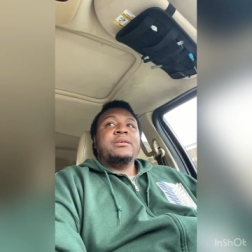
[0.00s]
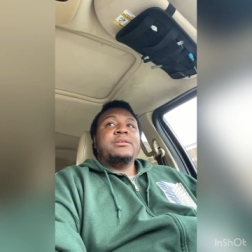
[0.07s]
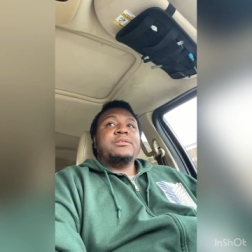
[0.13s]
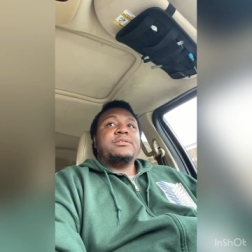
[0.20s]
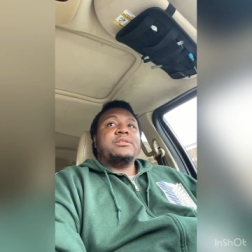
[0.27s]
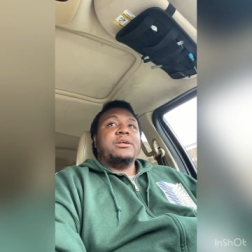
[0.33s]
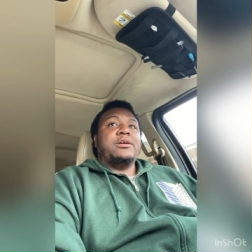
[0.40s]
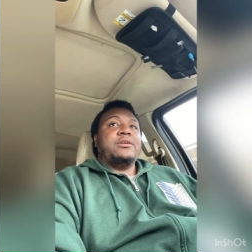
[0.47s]

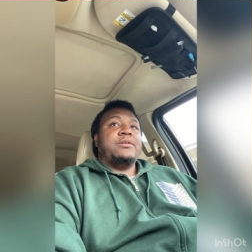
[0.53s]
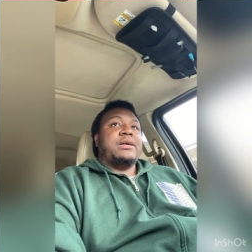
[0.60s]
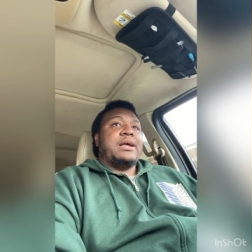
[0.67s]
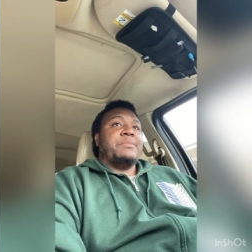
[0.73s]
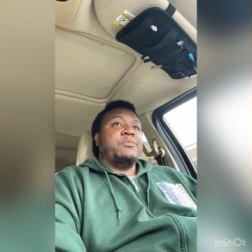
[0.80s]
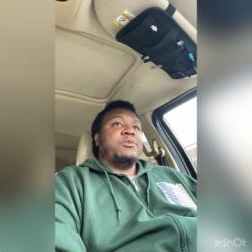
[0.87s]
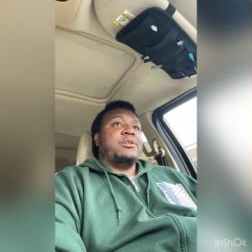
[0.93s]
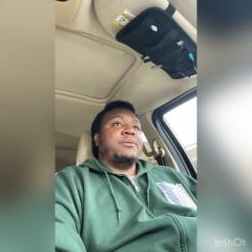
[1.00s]
So
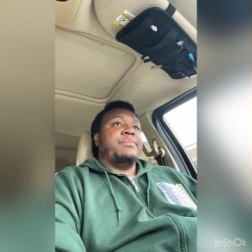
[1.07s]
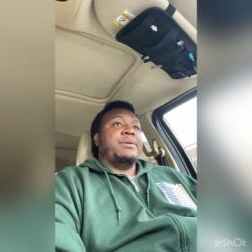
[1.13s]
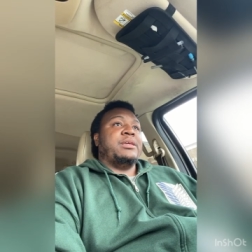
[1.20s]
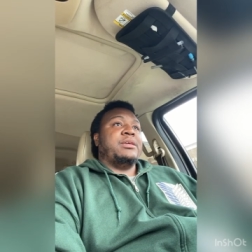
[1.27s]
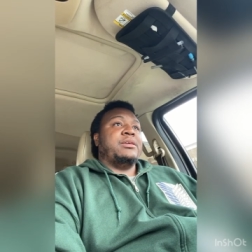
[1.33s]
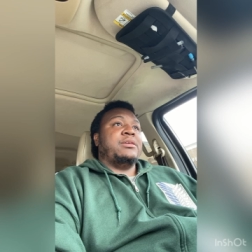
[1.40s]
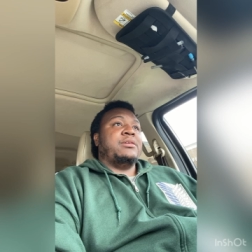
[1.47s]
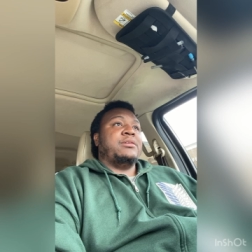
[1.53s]
I'm going to
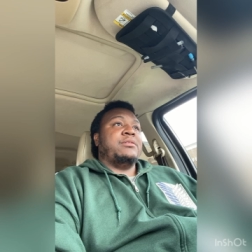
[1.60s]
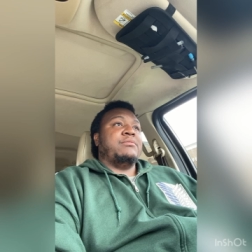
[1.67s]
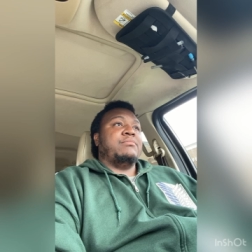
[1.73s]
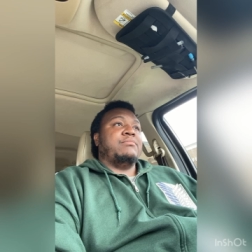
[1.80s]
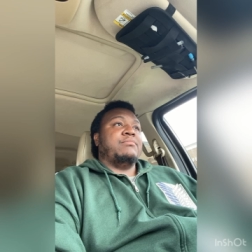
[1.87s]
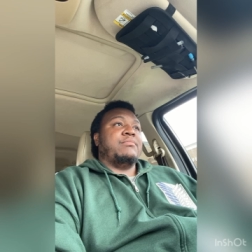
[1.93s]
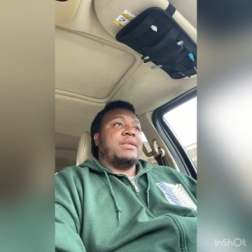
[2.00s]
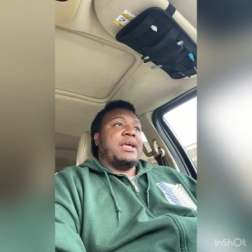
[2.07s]
be
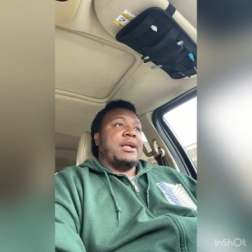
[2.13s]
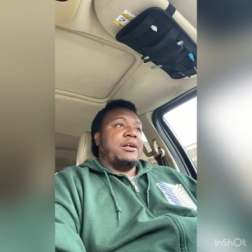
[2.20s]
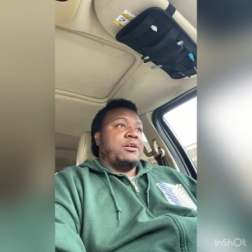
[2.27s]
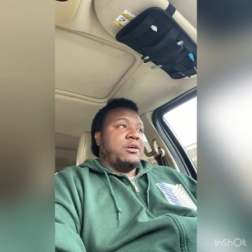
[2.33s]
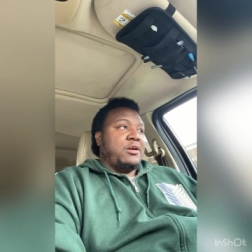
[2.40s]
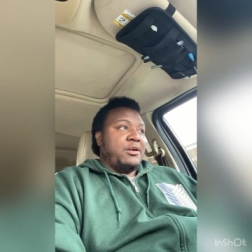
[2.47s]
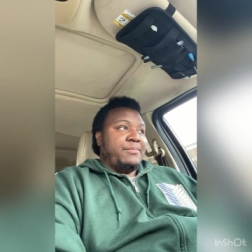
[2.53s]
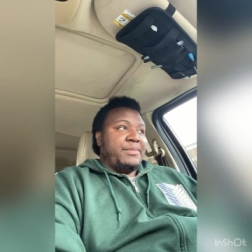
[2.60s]
at
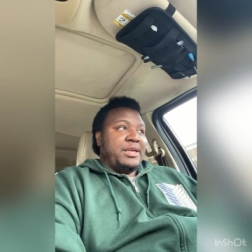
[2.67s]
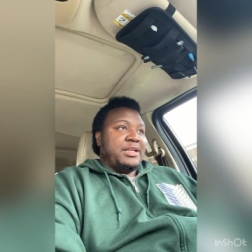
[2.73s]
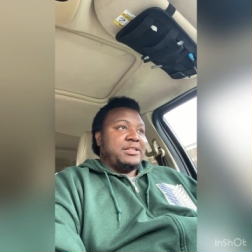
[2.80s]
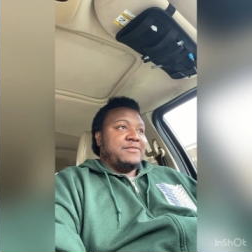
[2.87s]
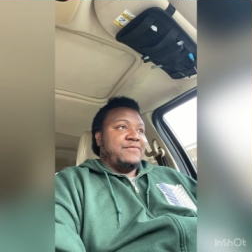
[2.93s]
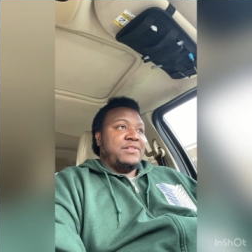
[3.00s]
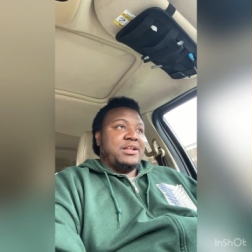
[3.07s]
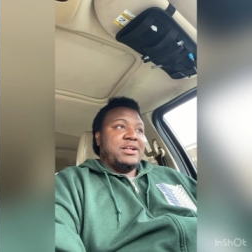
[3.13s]

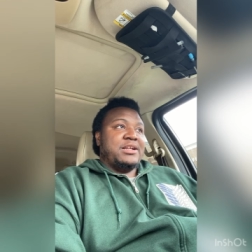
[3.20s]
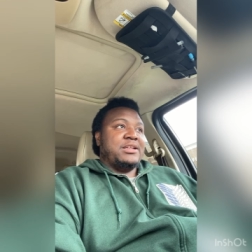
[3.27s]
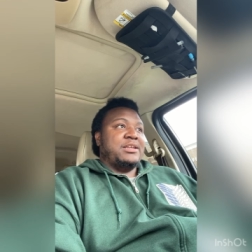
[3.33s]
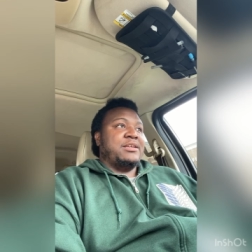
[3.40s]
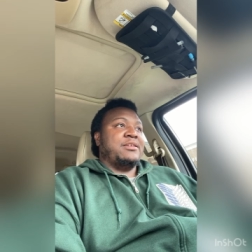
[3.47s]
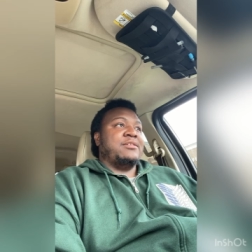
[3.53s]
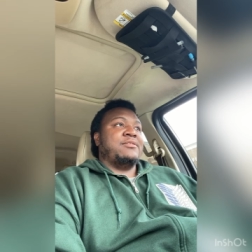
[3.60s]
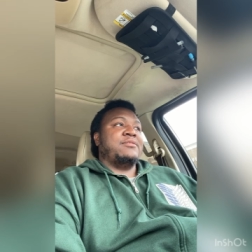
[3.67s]
CarMax
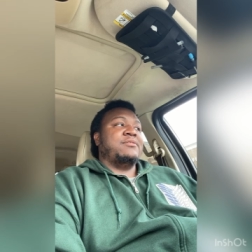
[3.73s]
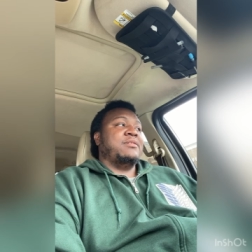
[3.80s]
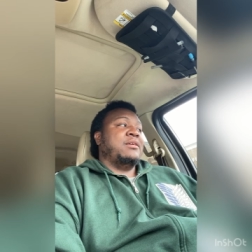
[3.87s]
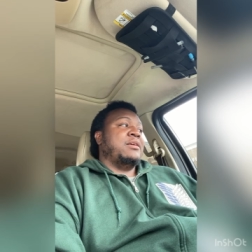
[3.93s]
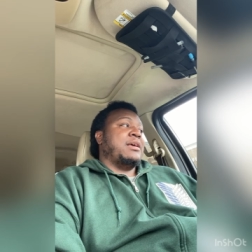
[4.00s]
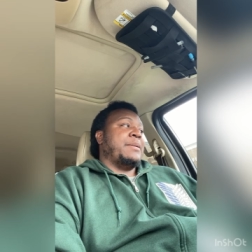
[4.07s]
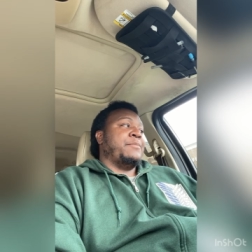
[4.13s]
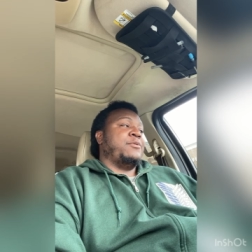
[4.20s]
vlogging.
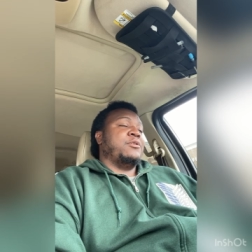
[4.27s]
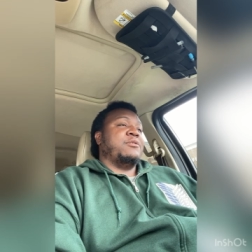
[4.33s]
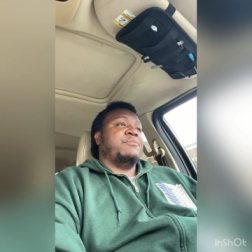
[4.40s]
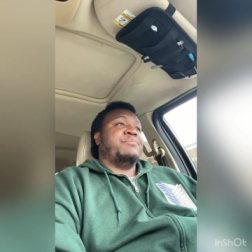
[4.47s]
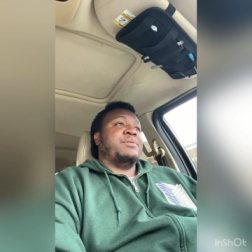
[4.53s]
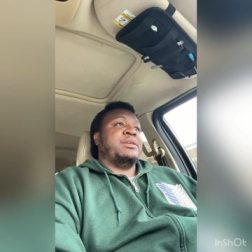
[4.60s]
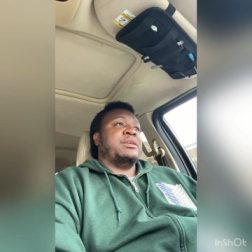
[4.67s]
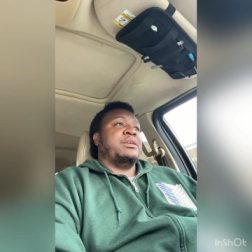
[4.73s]
I'm going to
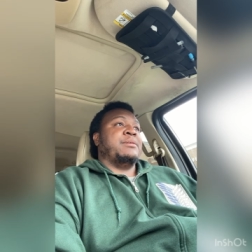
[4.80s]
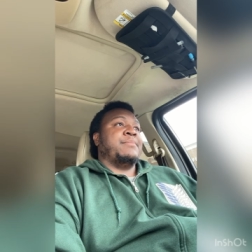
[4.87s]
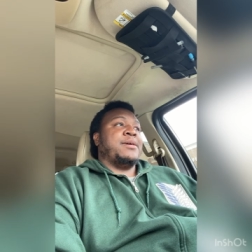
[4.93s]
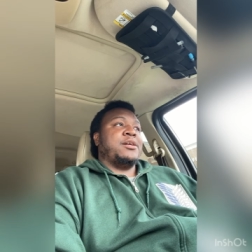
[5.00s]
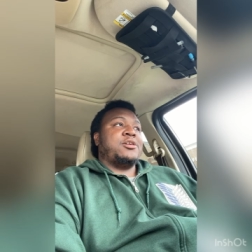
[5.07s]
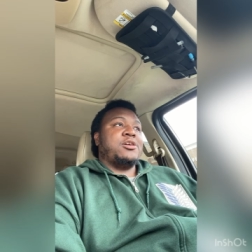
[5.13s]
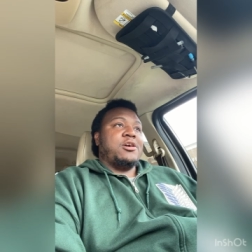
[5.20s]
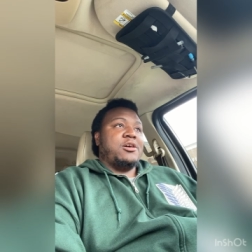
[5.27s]
be in
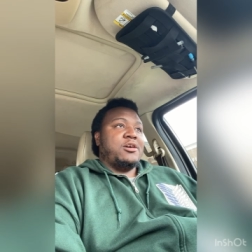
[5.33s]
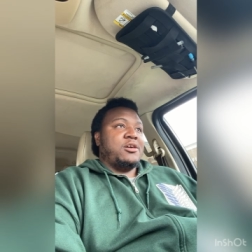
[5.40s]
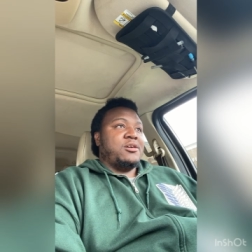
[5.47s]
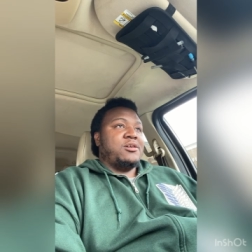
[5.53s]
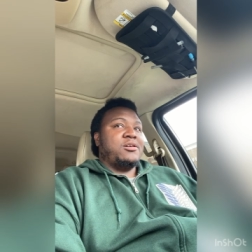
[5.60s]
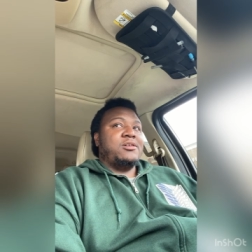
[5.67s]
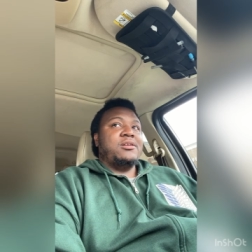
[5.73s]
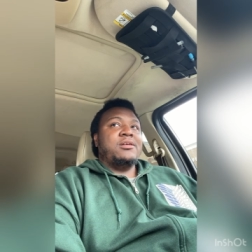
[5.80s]
my
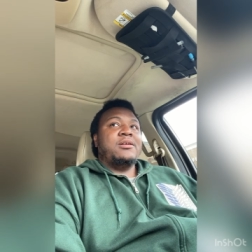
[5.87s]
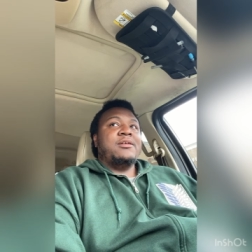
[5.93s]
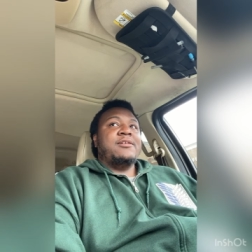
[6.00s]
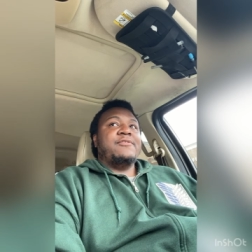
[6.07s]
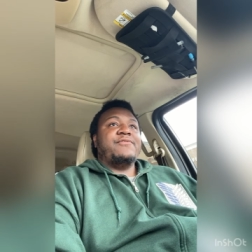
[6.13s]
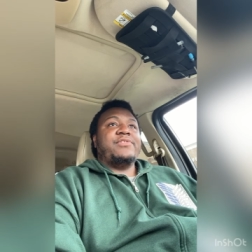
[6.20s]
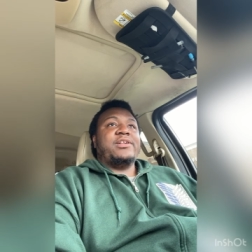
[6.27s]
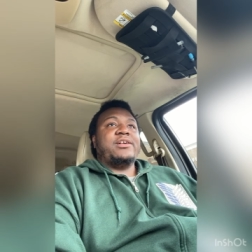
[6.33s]
car
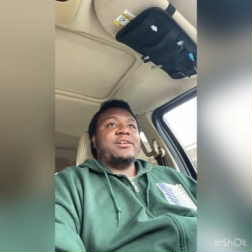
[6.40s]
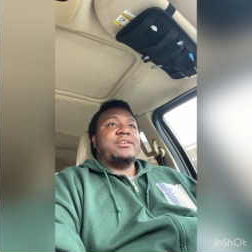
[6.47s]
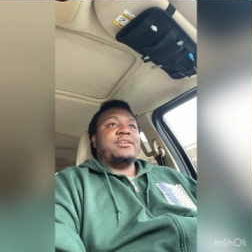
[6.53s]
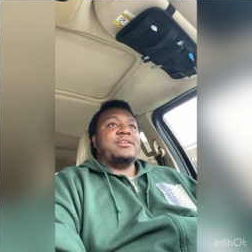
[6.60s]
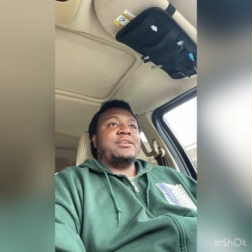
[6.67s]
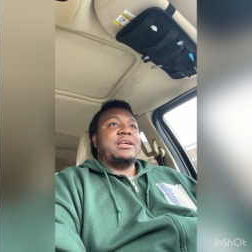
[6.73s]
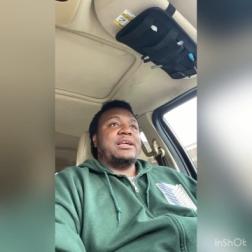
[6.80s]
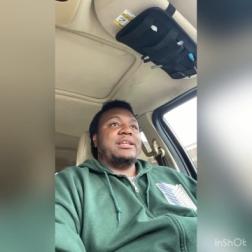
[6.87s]

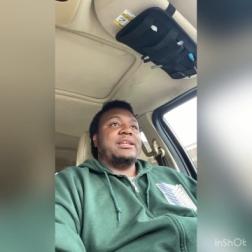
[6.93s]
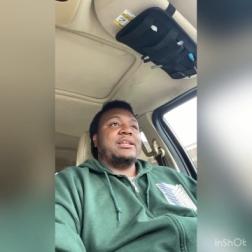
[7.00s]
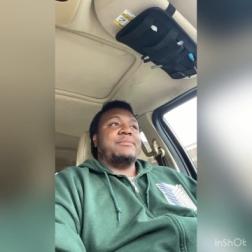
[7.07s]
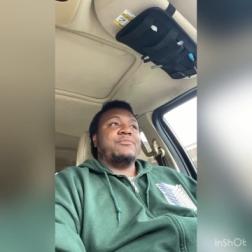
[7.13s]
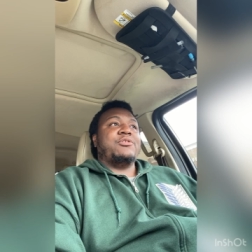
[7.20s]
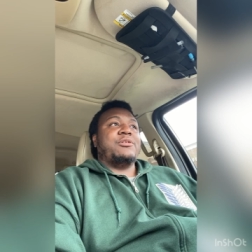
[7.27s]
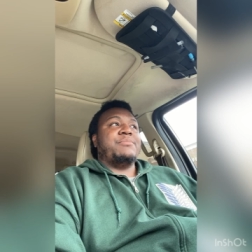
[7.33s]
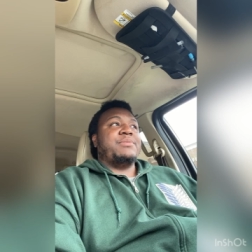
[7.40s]
vlogging. And then
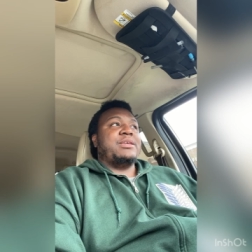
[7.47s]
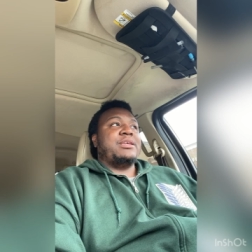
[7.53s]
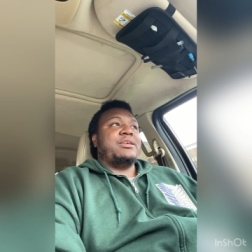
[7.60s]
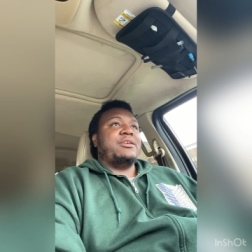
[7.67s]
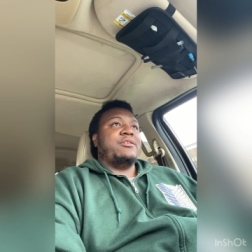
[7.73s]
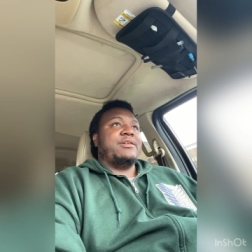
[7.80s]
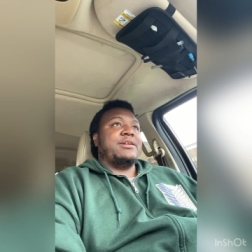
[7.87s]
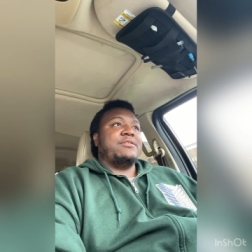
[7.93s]
I'm going to be
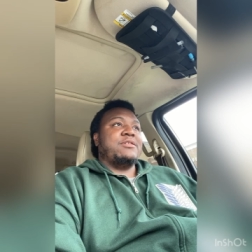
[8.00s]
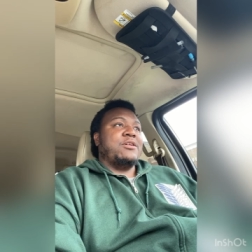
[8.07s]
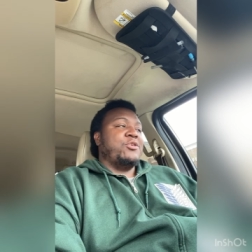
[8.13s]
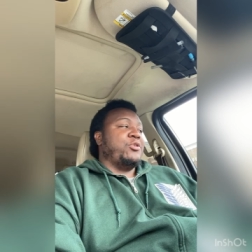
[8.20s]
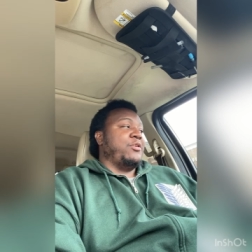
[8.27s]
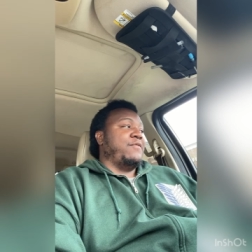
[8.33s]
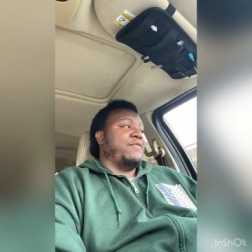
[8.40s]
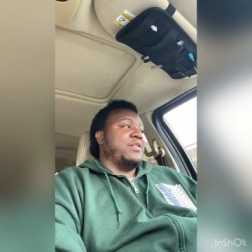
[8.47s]
here at
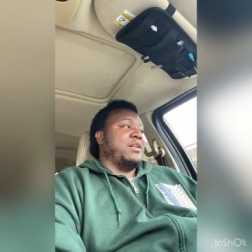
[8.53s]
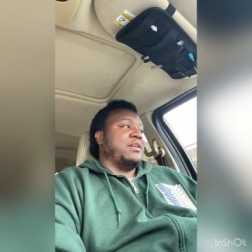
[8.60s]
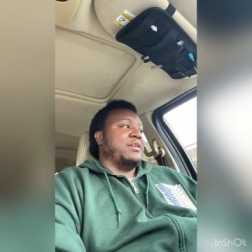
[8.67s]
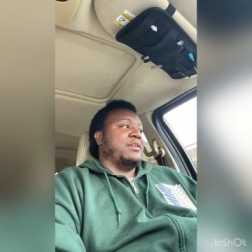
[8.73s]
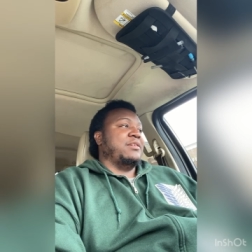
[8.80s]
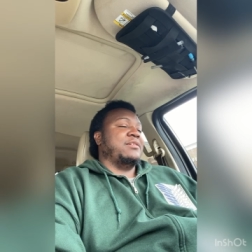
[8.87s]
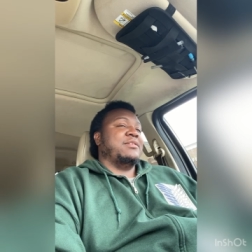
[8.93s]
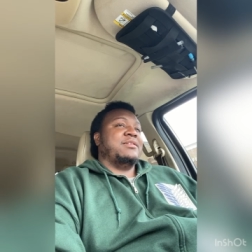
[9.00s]
Kroger
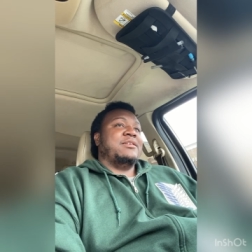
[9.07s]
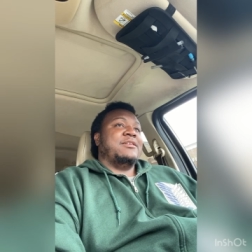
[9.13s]
vlogging.